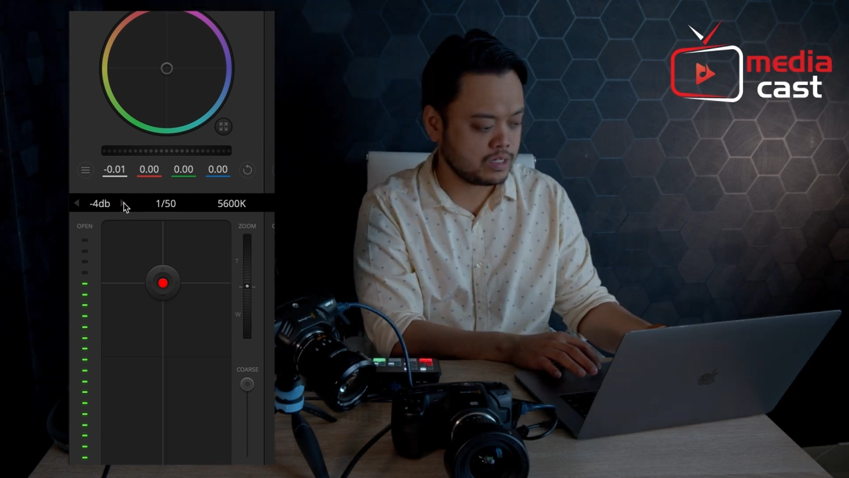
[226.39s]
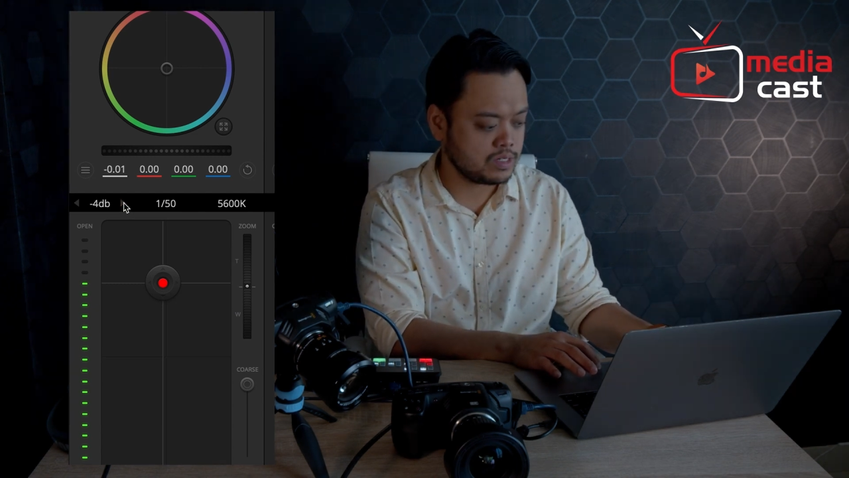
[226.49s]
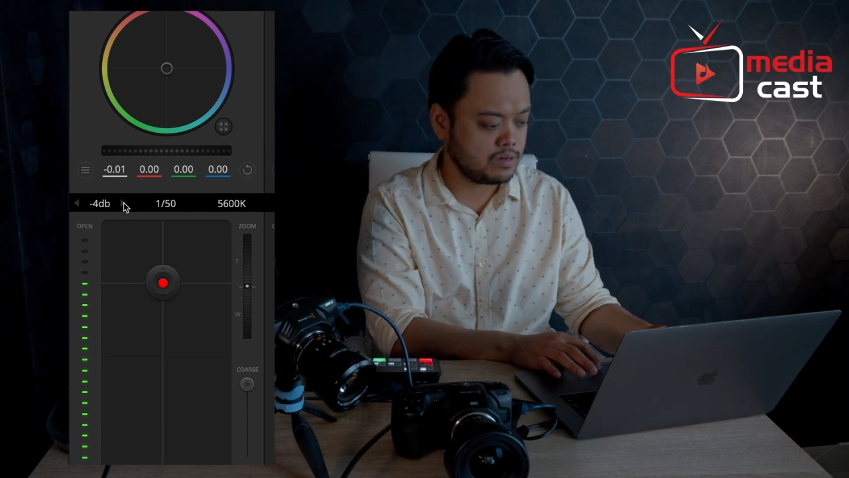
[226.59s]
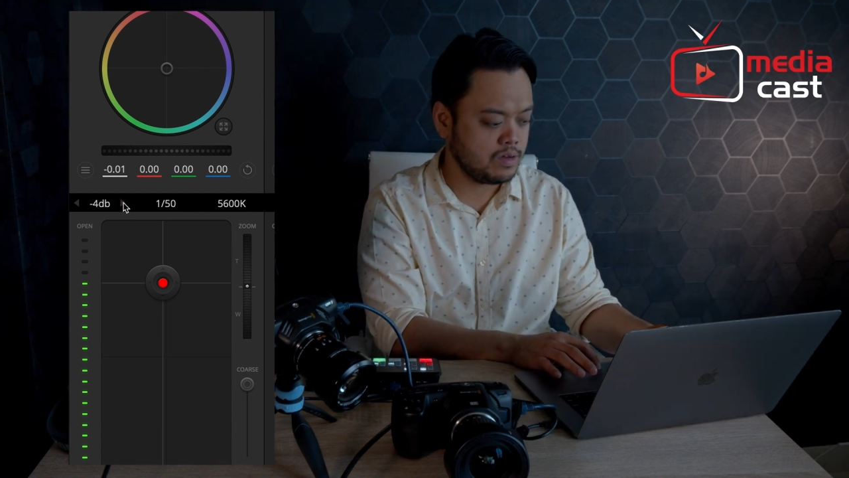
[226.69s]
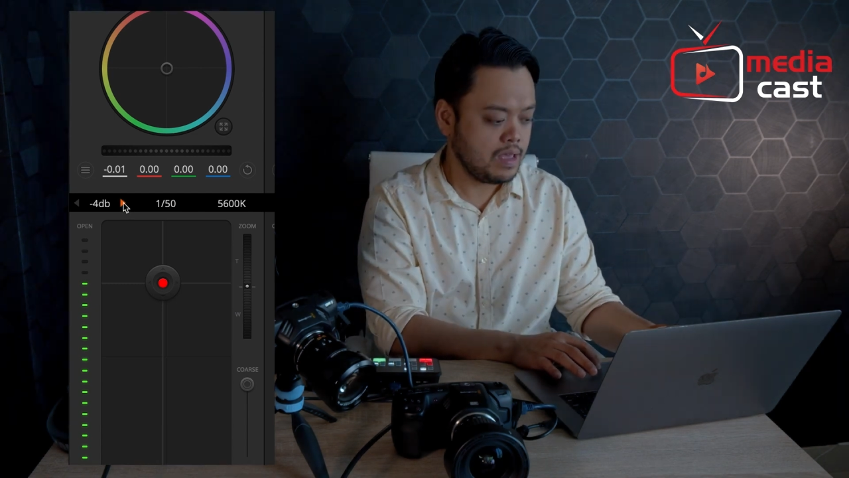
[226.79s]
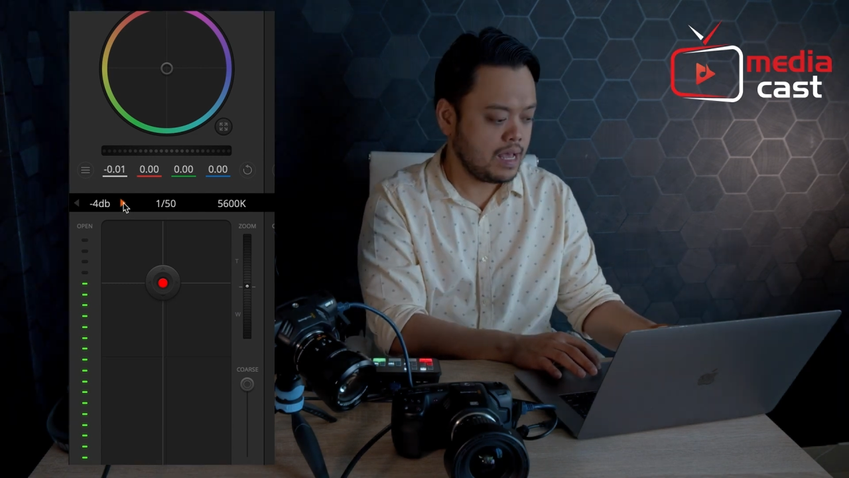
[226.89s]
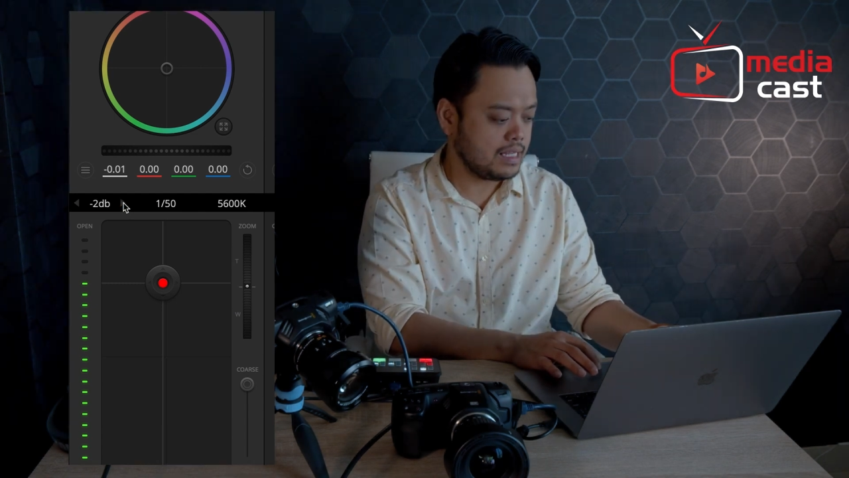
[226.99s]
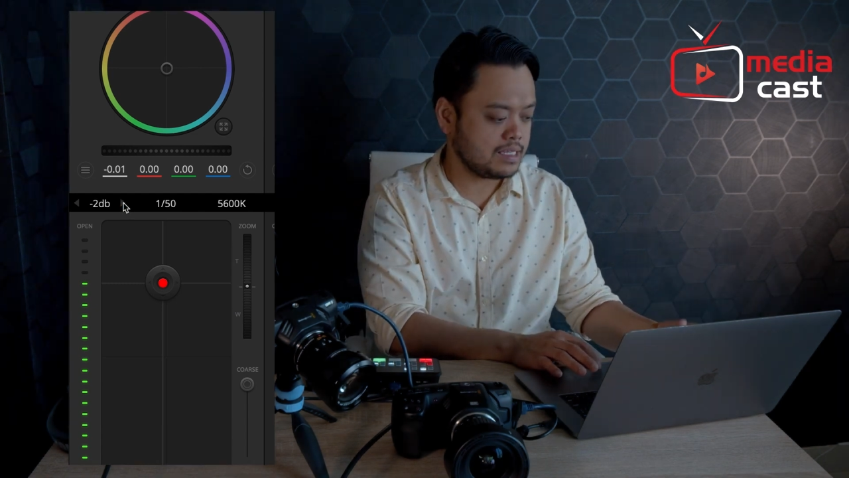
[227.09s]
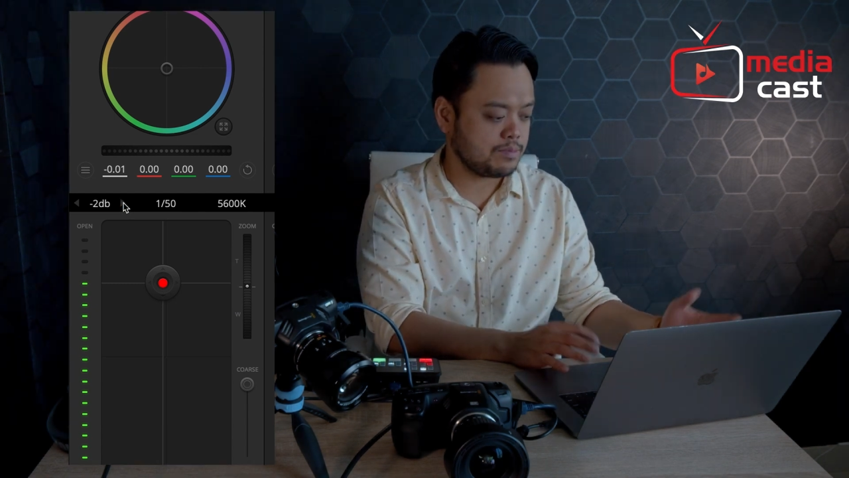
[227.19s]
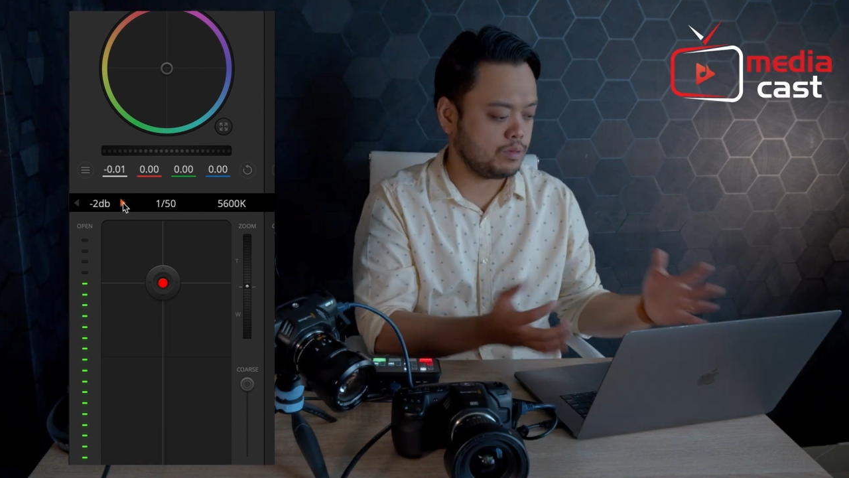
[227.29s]
So I
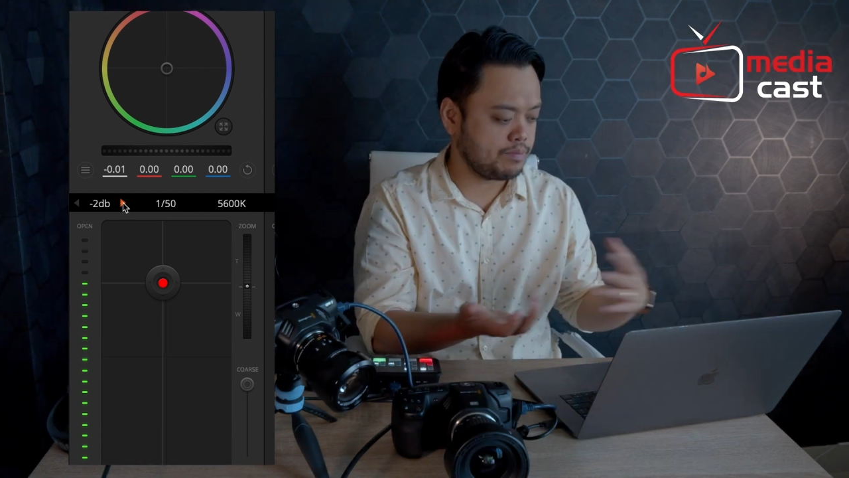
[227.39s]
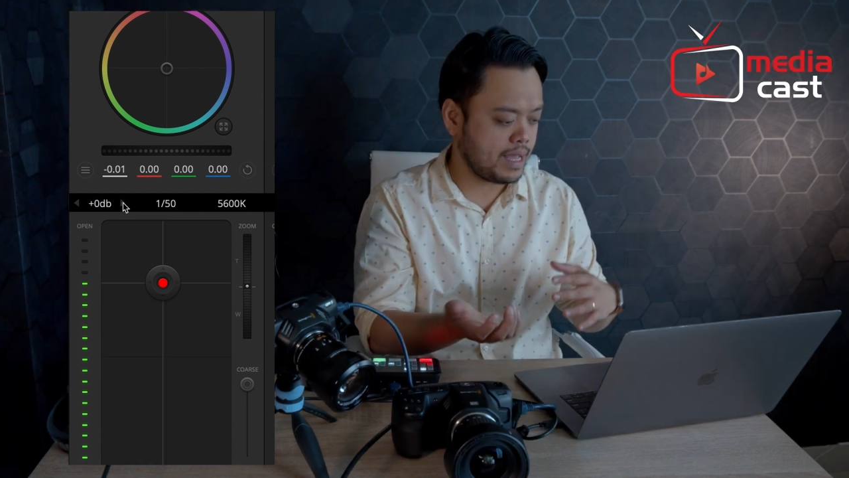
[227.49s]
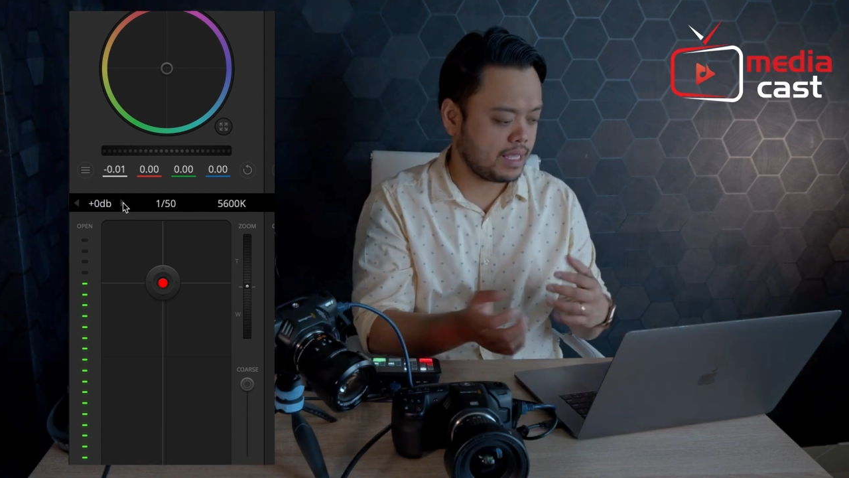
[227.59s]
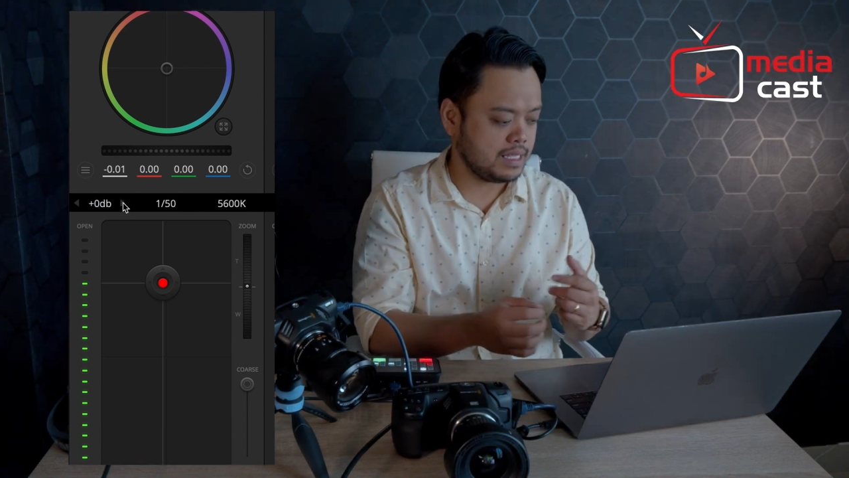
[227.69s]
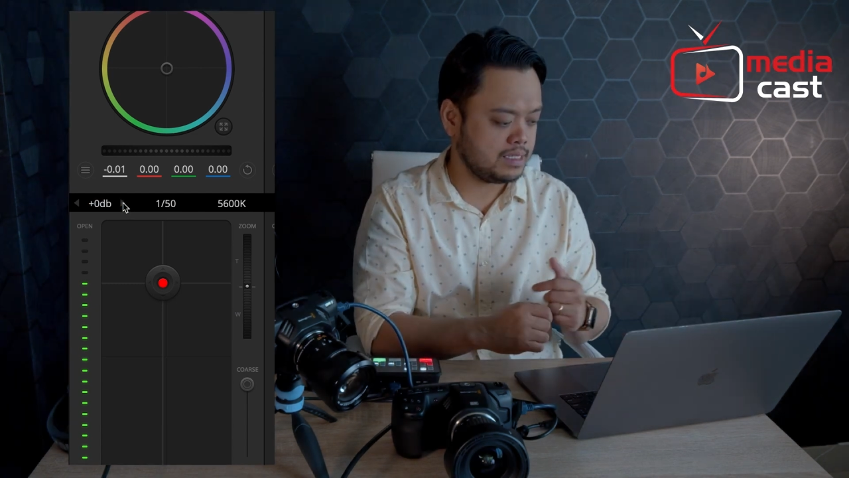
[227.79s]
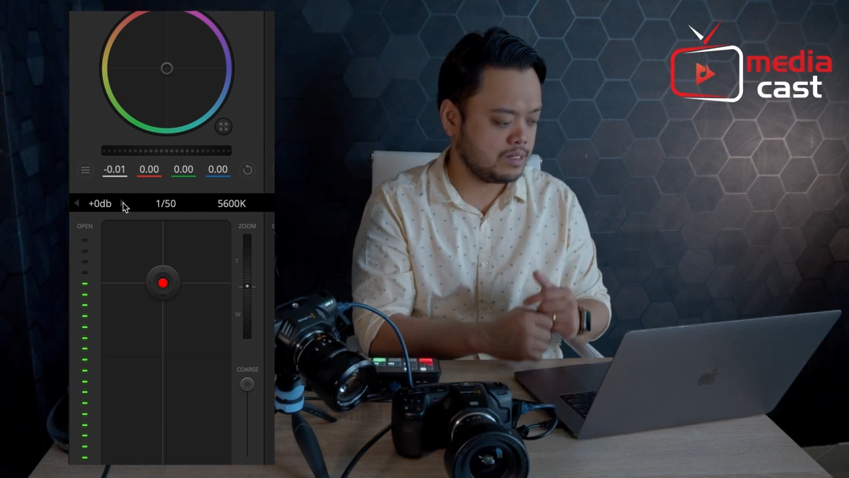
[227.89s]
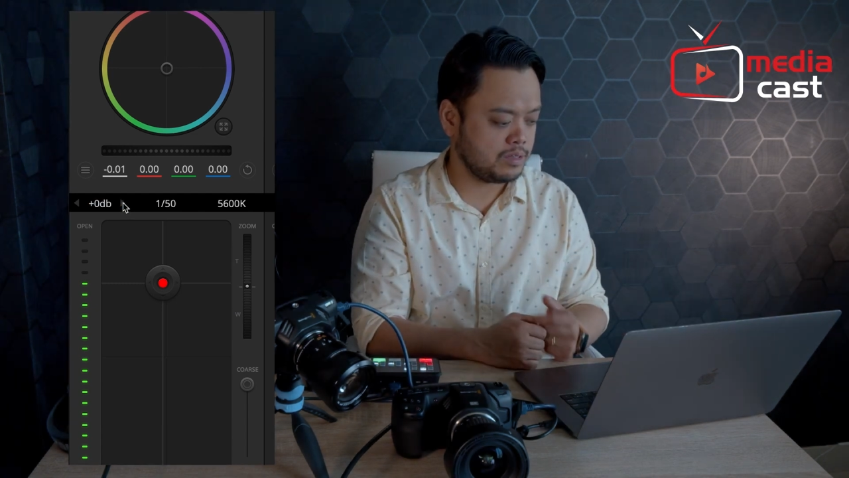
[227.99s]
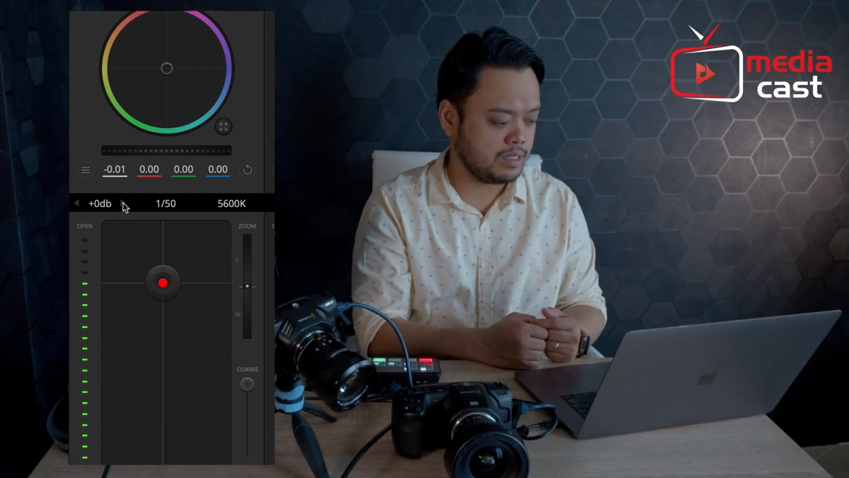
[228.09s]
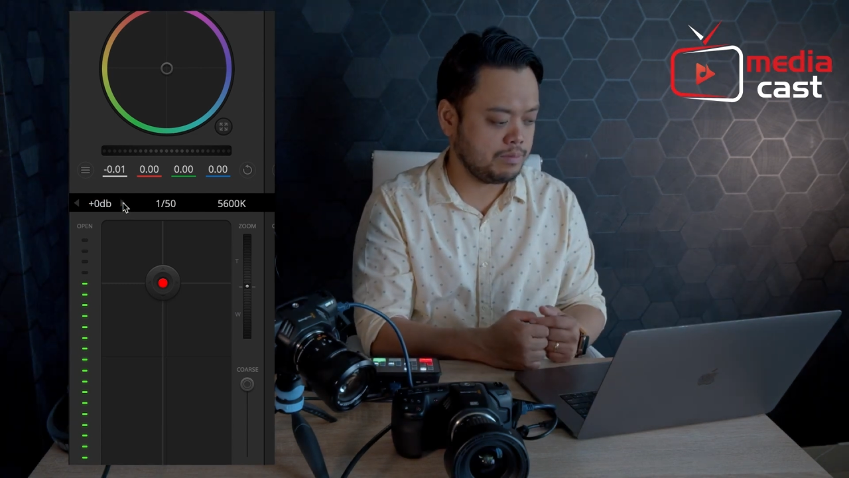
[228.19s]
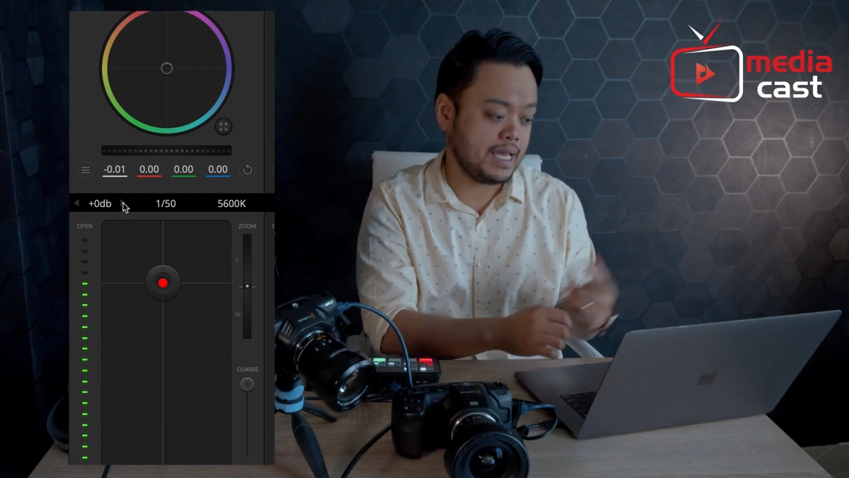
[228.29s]
just put back in 0
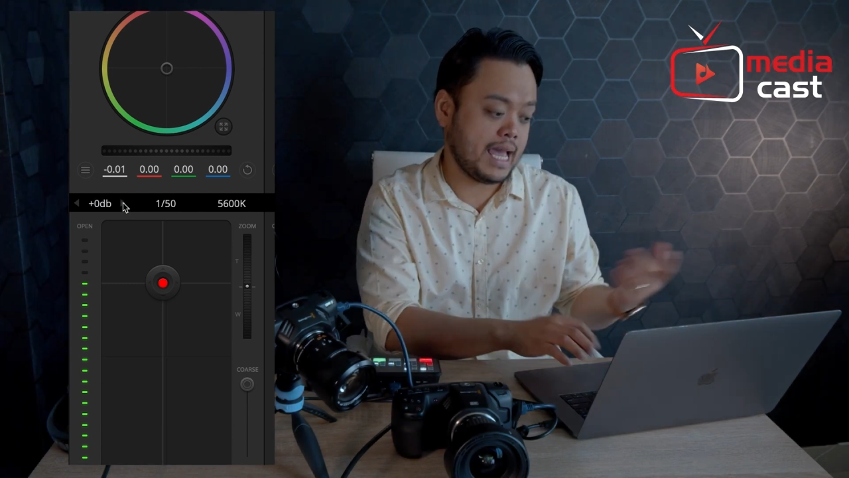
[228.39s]
dB.